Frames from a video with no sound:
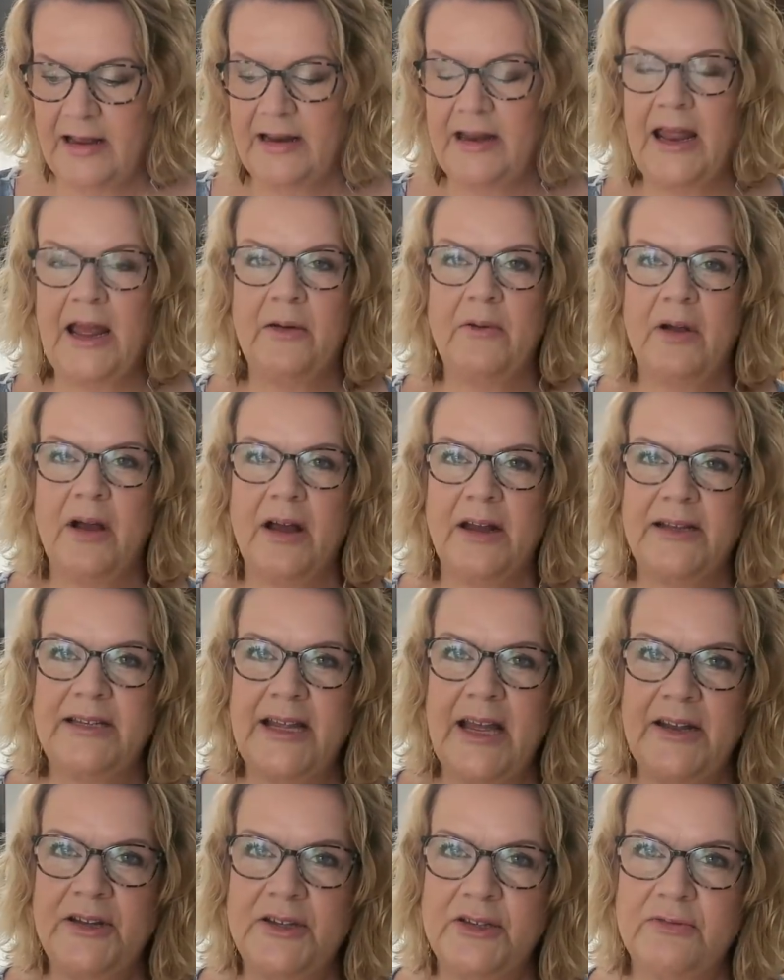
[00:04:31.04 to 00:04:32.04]
Now, I
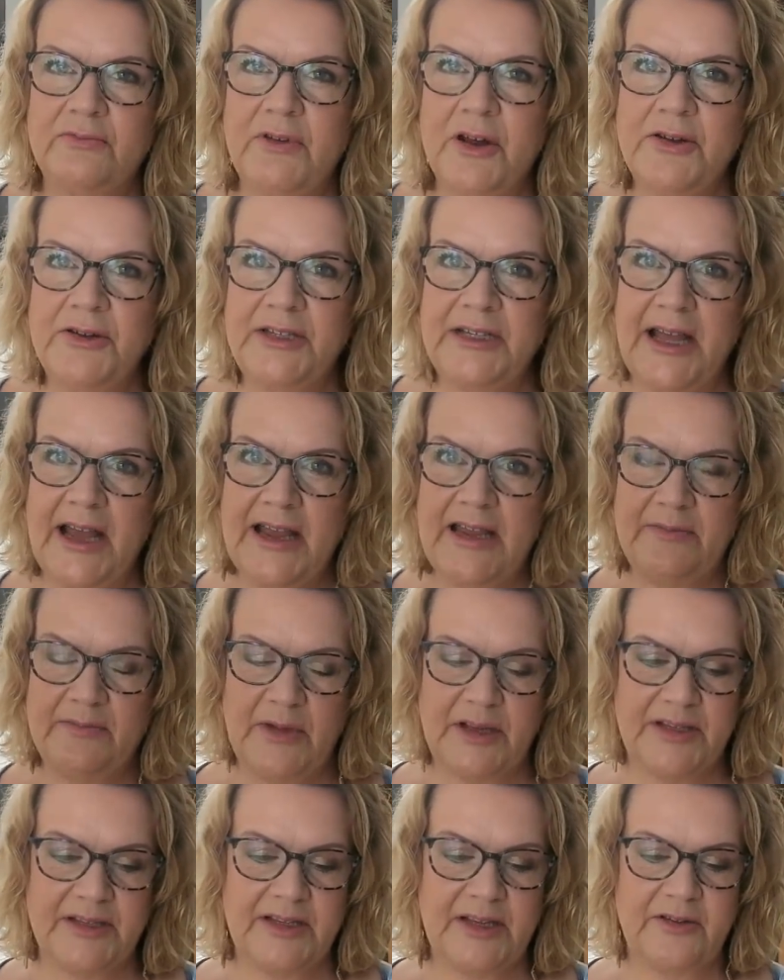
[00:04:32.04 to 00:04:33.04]
tend to rotate
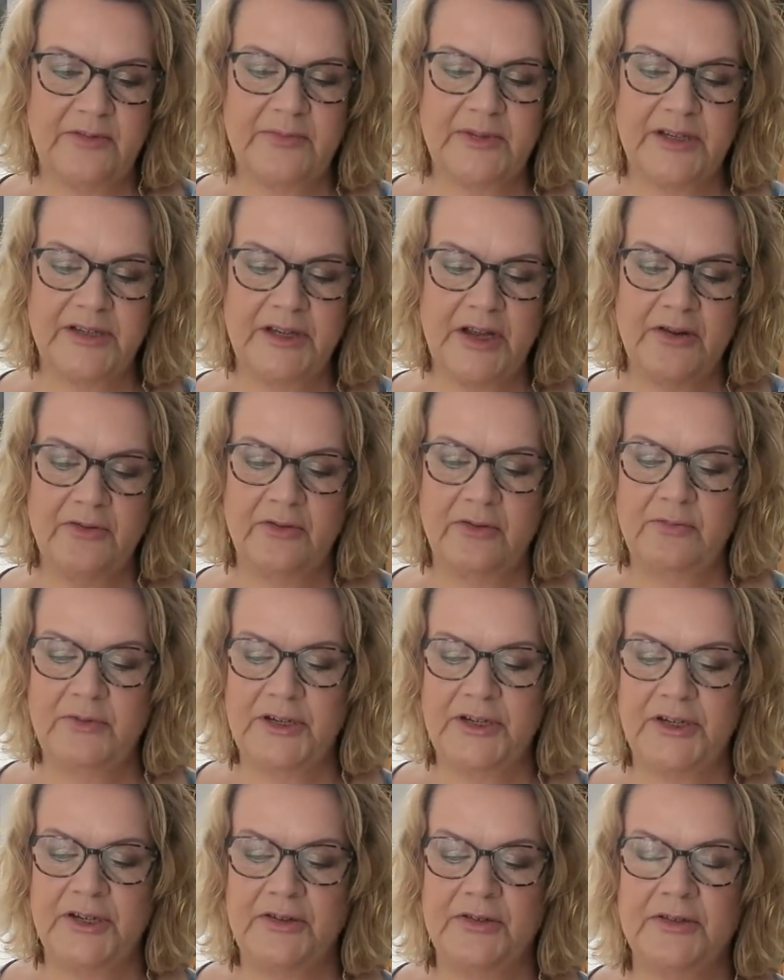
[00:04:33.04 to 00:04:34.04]
my serums. I don't
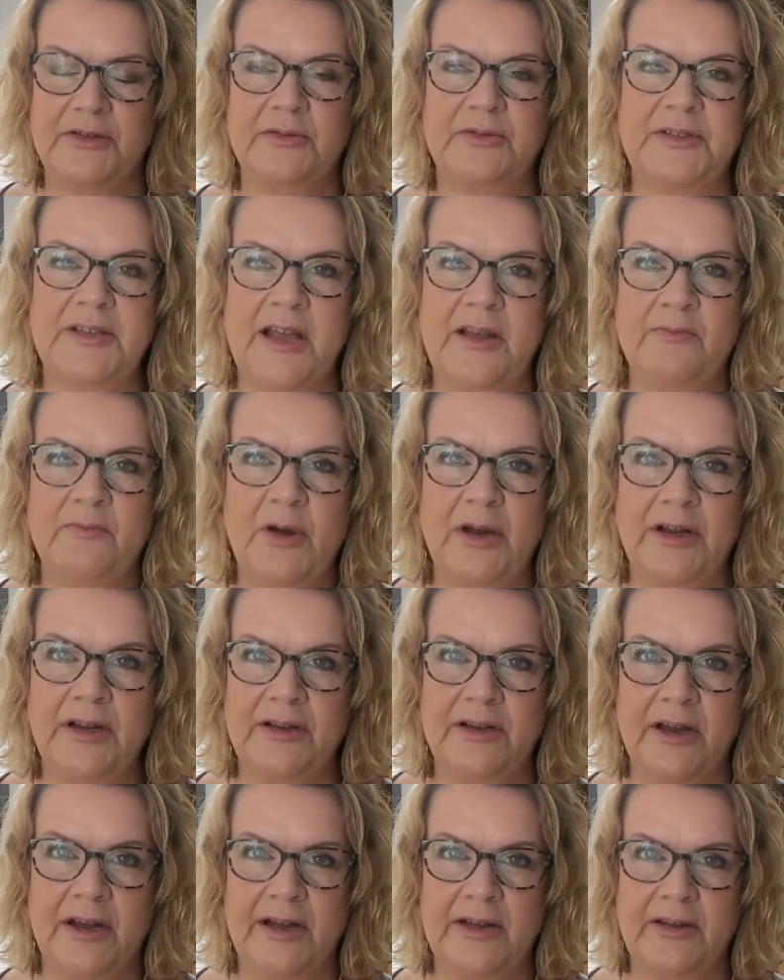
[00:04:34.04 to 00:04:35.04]
always use the same one
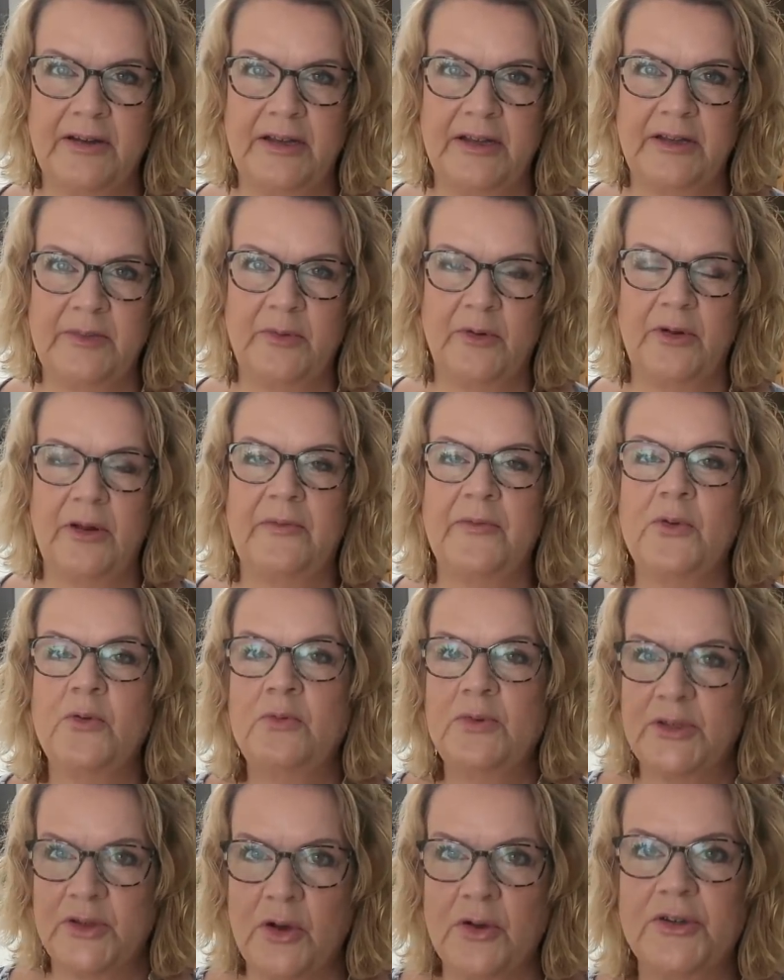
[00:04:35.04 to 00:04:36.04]
at night and in the morning. I've
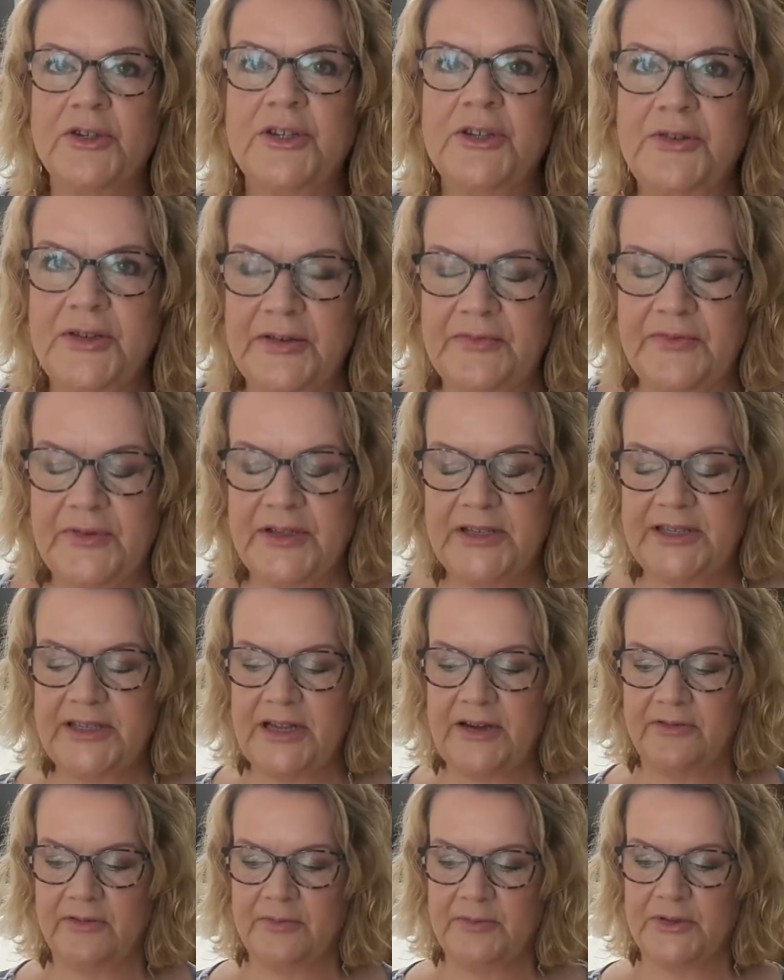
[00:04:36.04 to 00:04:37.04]
always got two different
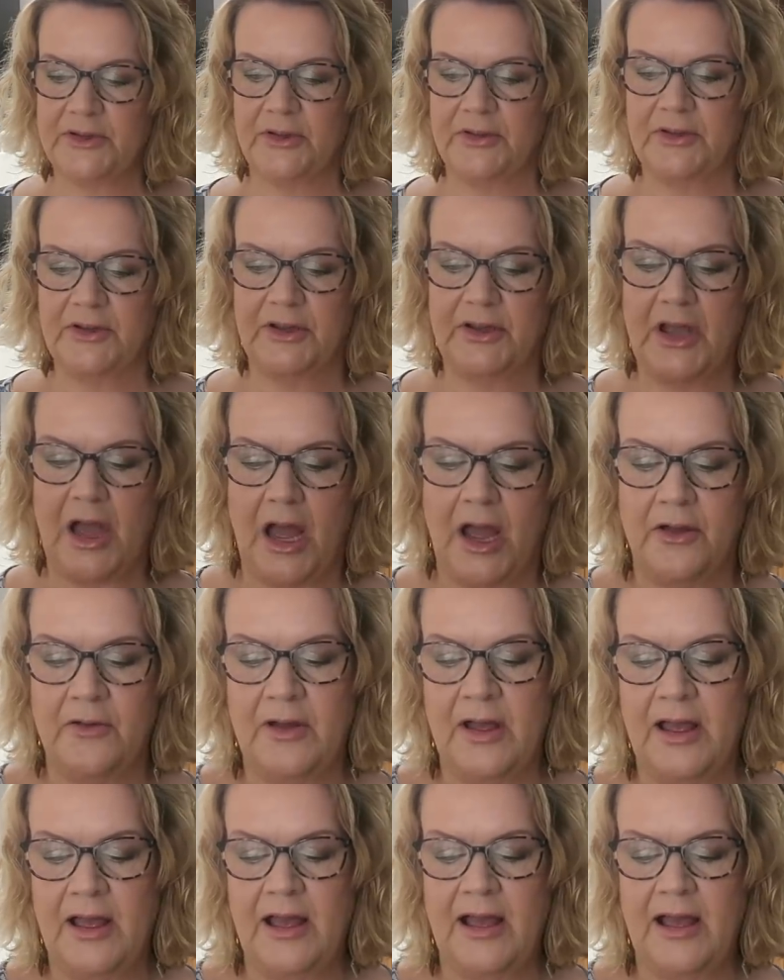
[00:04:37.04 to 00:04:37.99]
serums on the go.